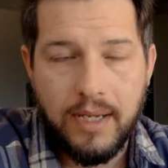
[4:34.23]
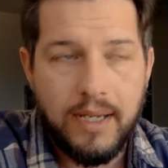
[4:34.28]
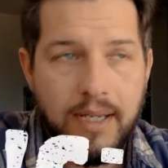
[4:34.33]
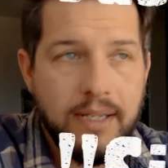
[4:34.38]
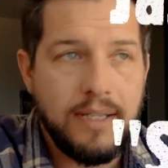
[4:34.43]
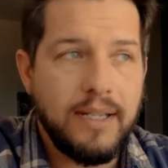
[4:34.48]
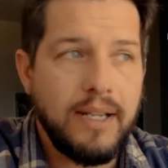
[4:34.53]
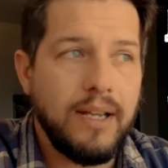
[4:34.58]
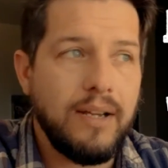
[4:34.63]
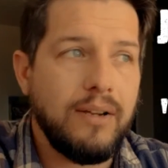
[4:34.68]

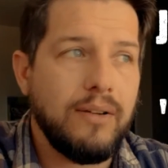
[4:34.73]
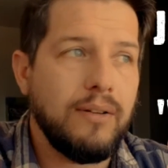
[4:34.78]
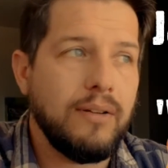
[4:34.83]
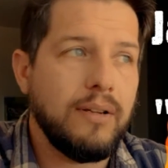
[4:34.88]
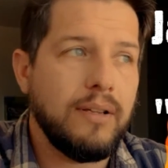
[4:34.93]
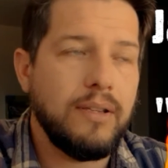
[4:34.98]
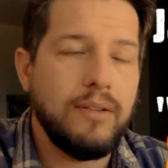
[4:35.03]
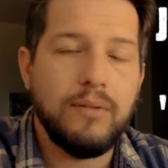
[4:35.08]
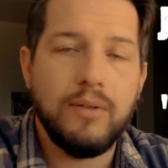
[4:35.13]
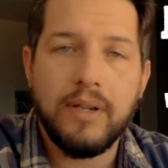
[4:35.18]
Now,
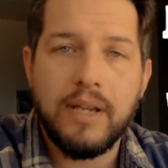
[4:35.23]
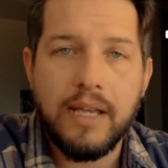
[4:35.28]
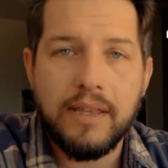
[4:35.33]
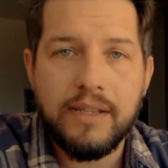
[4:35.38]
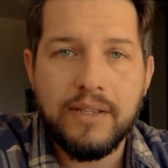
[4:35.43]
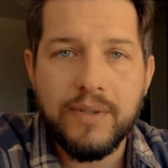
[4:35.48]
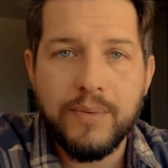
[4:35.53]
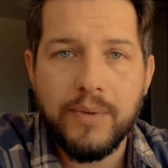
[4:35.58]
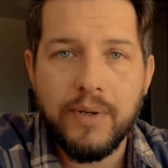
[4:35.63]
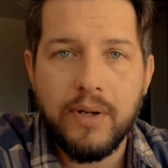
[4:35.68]
you look at
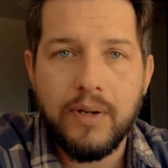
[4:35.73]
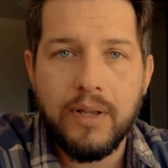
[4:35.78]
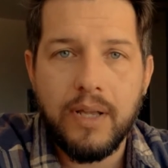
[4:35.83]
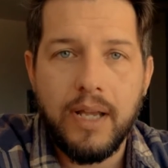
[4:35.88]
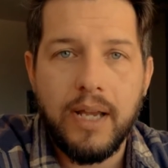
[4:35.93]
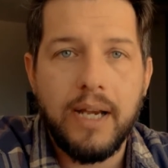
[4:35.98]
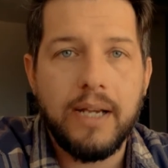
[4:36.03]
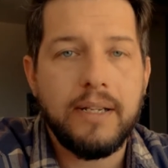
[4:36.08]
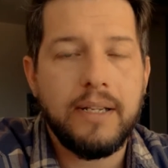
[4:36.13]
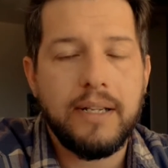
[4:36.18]
this one
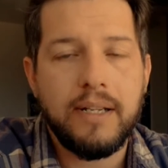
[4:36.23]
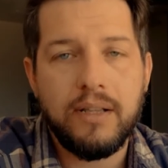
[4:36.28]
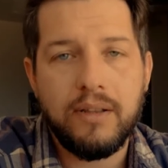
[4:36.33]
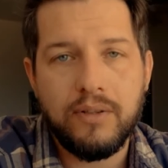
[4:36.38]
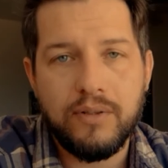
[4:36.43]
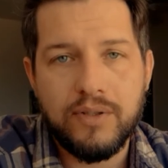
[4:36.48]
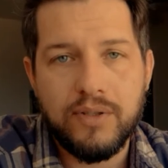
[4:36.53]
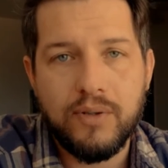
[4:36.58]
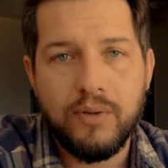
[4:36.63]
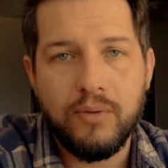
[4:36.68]
online and it
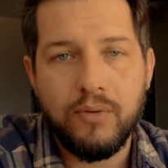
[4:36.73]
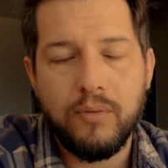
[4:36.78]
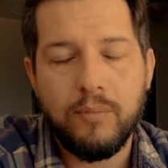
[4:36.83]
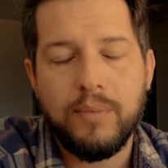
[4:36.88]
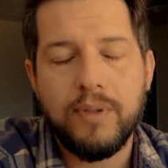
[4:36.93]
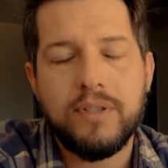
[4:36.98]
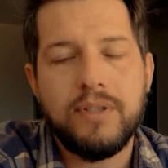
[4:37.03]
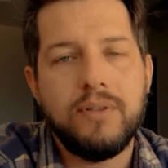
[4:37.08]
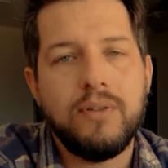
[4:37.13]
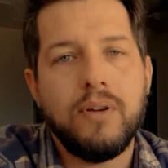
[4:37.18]
looks cool,
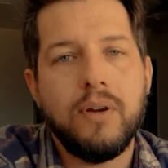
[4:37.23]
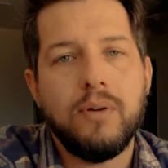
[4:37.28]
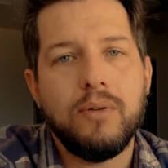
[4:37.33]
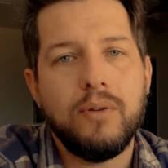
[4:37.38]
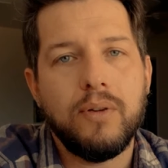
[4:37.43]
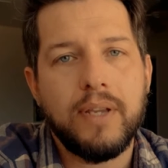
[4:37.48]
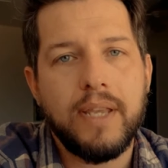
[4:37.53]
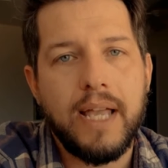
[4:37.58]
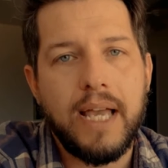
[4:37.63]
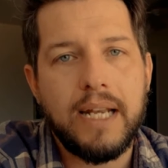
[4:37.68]
but you go
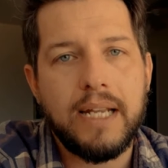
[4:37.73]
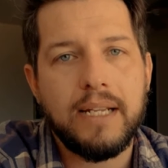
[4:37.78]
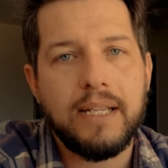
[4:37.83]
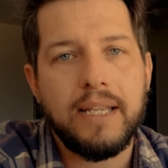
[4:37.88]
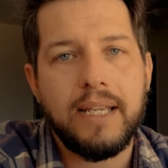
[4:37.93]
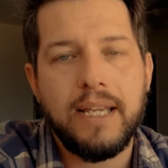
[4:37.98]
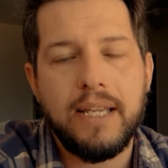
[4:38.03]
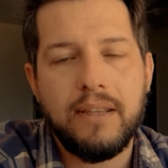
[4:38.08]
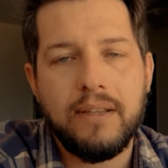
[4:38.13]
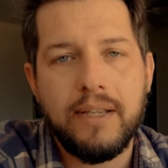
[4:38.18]
look at it
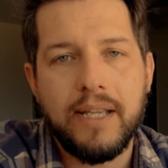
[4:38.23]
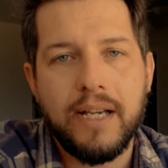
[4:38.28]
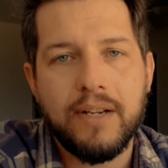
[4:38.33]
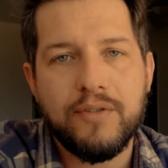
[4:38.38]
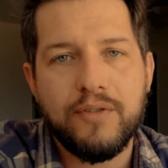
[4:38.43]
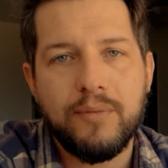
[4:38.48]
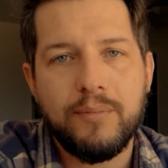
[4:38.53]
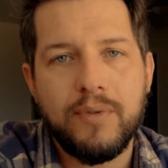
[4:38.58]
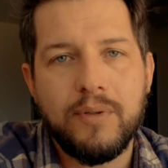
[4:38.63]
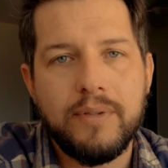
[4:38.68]
in the
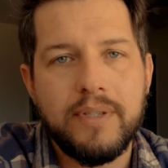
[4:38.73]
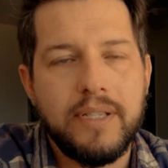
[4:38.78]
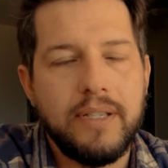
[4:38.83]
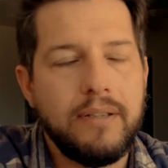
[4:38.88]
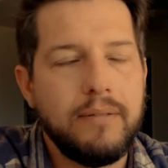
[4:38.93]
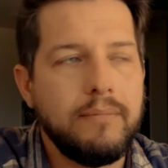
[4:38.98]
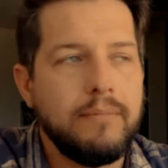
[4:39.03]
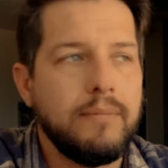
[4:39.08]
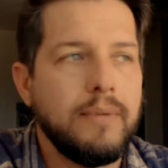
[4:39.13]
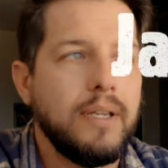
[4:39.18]
actual
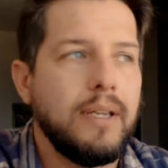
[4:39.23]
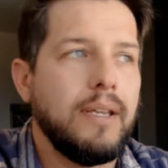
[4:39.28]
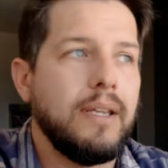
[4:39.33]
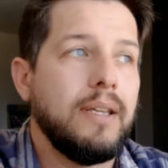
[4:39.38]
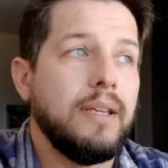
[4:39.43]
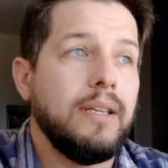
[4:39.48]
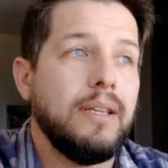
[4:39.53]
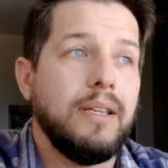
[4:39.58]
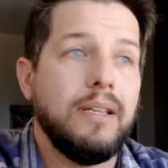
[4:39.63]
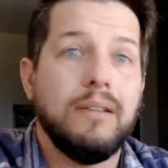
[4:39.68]
museum,
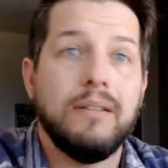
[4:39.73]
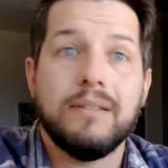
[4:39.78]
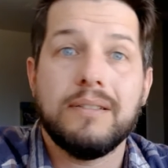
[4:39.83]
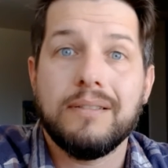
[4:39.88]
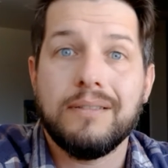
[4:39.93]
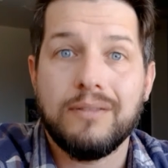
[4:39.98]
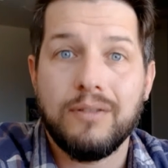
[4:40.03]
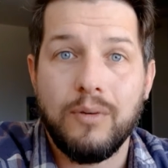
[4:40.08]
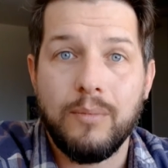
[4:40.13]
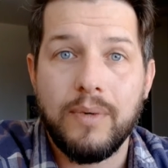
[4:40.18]
it looks
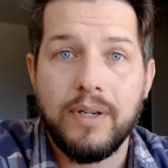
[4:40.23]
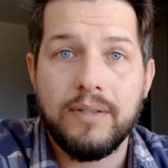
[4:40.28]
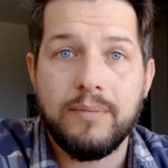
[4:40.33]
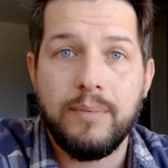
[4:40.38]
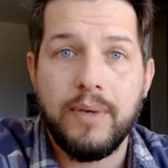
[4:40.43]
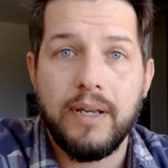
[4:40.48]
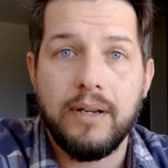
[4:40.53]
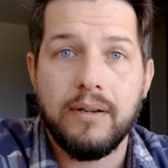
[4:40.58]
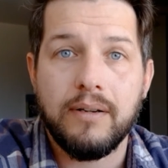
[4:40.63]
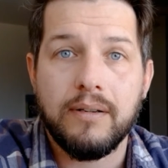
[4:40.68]
so much
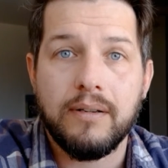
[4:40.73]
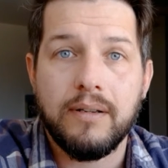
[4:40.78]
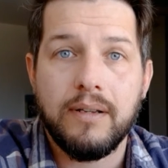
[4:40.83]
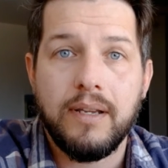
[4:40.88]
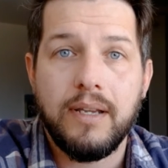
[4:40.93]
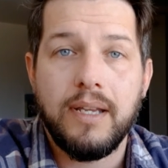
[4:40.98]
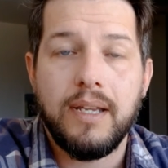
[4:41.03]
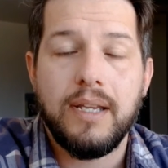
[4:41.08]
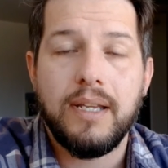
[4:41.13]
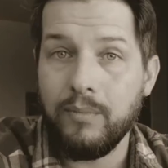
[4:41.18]
better.
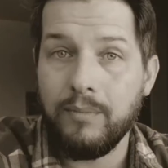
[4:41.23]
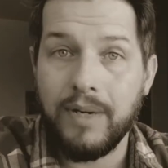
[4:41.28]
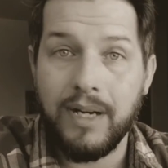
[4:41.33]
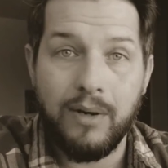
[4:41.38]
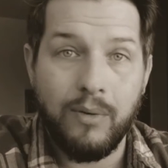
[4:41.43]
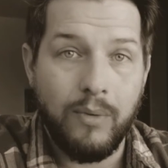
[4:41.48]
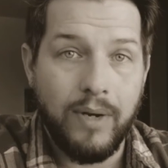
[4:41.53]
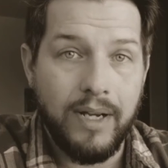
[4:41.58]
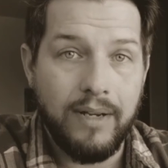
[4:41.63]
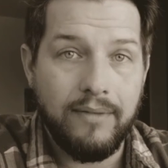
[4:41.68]
My
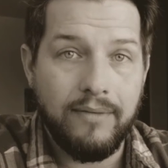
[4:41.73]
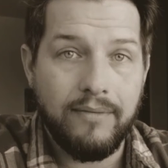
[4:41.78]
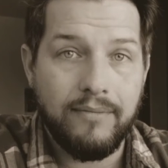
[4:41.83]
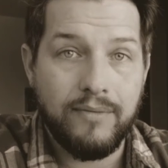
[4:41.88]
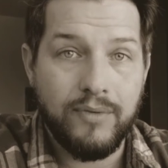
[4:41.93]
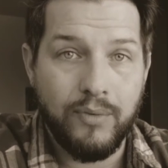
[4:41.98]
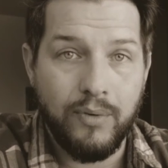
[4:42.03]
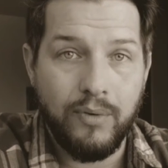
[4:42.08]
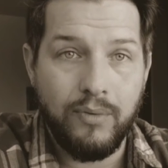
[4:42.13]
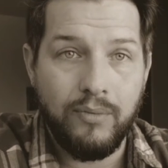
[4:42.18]
wife,
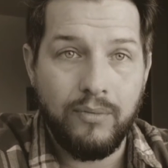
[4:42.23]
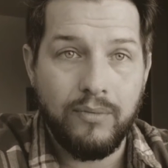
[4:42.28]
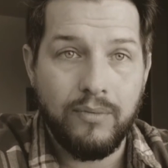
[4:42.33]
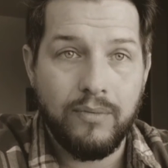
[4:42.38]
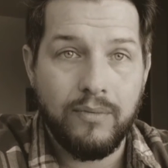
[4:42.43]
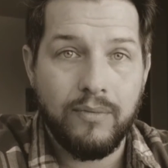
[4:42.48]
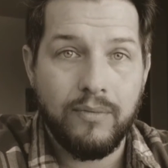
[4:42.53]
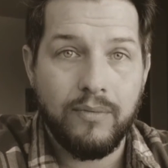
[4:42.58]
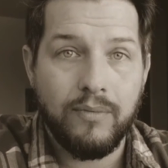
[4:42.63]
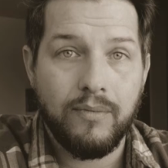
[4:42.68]
Drew,
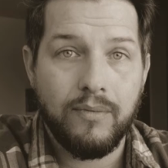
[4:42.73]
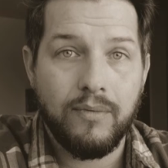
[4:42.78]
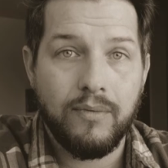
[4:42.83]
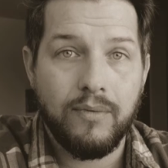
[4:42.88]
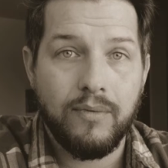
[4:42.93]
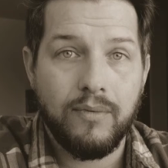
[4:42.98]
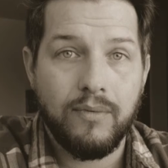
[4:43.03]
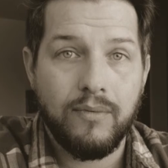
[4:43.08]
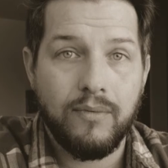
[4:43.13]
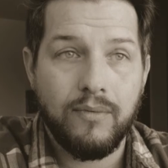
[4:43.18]

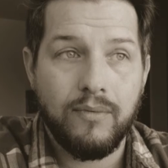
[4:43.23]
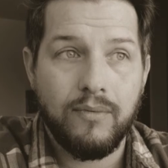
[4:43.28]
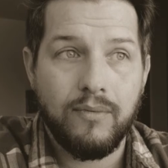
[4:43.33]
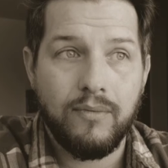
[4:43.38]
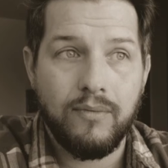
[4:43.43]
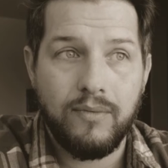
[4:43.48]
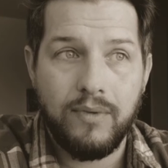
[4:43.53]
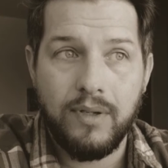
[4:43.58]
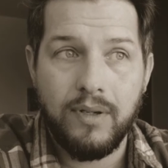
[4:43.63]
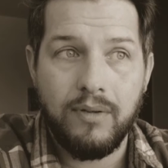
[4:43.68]

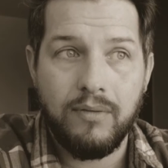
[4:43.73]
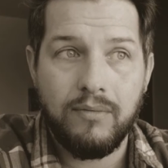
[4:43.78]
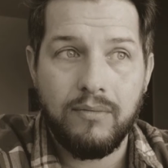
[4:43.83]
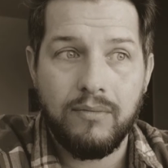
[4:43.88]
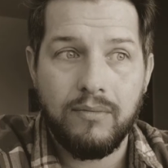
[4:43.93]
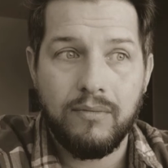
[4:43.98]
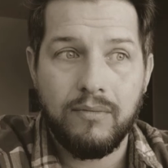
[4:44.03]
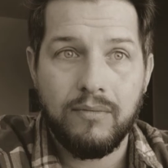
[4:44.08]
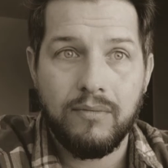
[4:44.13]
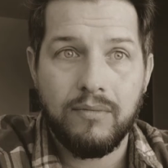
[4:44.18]
you know,
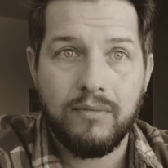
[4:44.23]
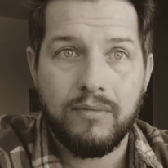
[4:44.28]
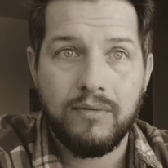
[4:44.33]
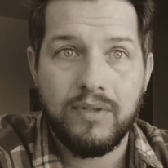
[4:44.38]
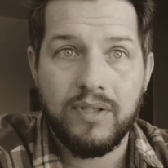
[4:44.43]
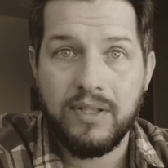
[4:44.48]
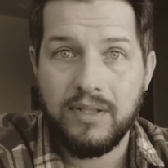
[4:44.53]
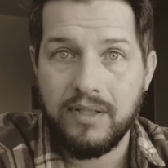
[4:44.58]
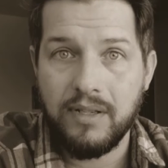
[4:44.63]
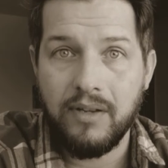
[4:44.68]

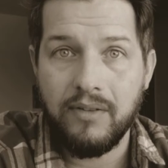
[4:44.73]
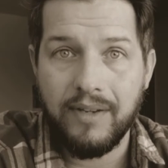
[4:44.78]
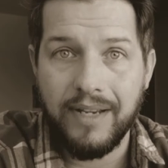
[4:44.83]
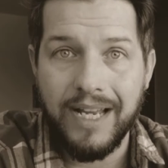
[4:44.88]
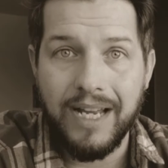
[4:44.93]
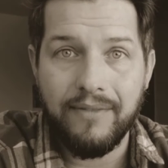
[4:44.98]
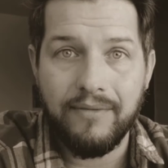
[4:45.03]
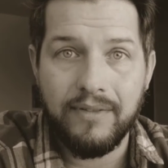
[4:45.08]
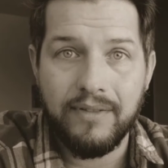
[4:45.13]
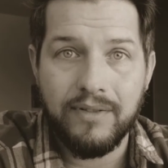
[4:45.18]
she's the other
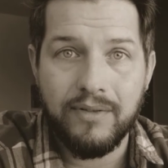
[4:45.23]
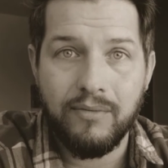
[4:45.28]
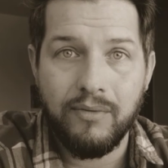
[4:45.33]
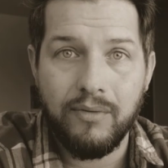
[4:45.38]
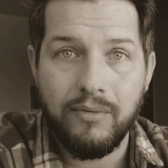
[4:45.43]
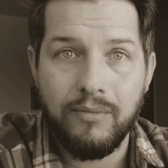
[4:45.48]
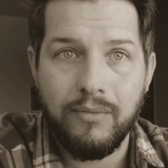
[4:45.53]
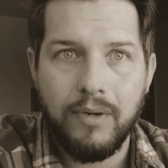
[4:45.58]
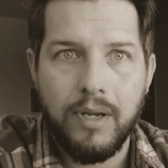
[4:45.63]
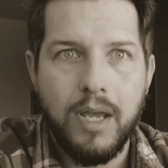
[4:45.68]
half of this
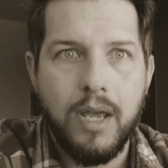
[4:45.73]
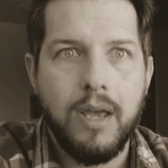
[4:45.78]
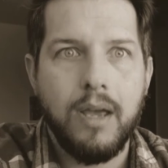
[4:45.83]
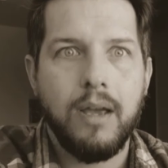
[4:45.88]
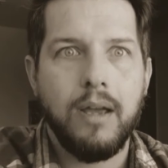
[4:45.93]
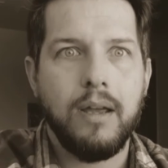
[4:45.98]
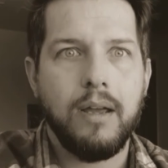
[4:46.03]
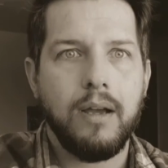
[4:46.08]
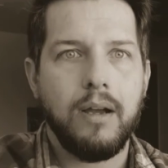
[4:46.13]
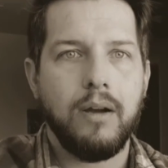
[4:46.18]
crew.
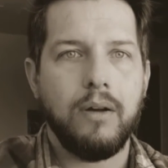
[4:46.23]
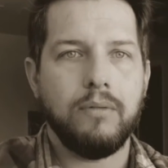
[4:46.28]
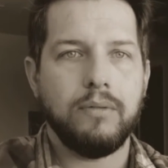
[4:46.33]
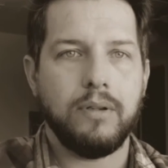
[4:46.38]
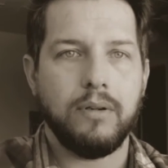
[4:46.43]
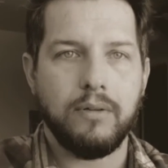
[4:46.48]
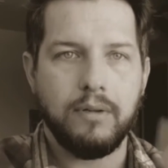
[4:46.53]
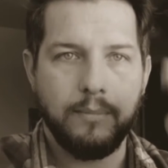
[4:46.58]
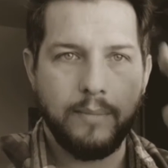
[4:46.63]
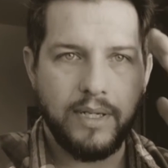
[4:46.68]
Oh
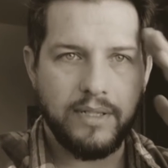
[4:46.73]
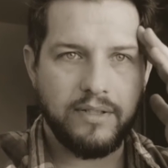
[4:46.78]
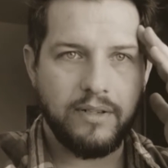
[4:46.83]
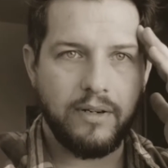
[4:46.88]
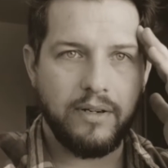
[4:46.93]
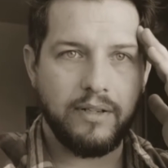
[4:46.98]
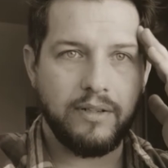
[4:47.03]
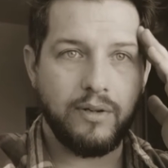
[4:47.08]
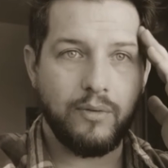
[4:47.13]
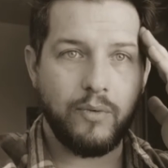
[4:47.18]
no, am I
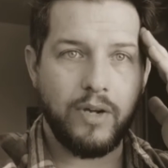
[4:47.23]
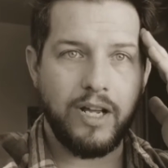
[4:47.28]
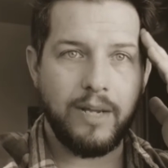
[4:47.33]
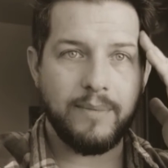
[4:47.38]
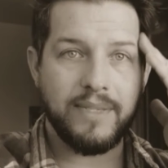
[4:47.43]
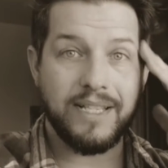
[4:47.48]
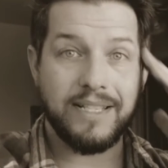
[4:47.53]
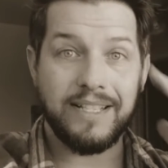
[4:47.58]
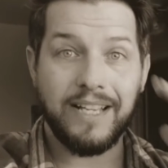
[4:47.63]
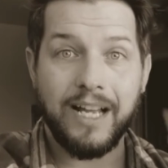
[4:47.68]
starting to rhyme?
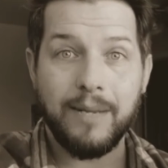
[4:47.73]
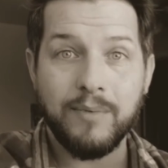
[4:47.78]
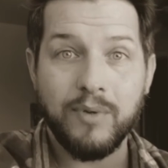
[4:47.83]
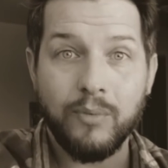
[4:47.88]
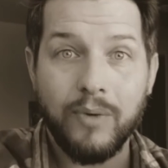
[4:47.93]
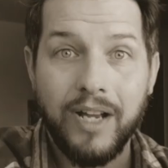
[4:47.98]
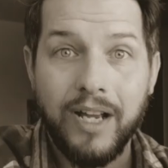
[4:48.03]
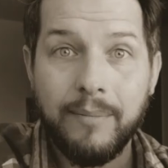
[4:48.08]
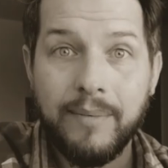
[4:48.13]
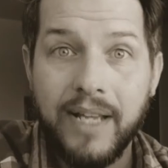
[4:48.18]
Is it time to
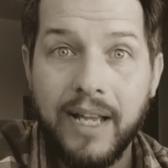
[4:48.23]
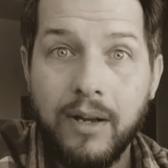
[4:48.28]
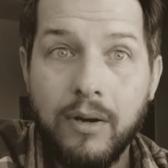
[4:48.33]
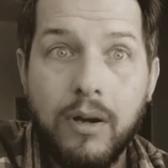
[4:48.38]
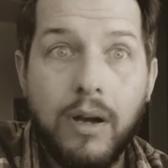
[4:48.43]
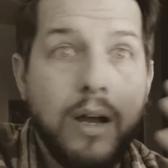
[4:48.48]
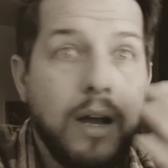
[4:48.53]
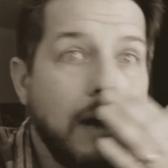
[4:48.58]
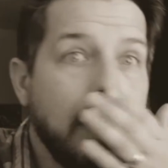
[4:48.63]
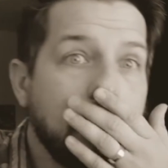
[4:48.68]
rhyme now?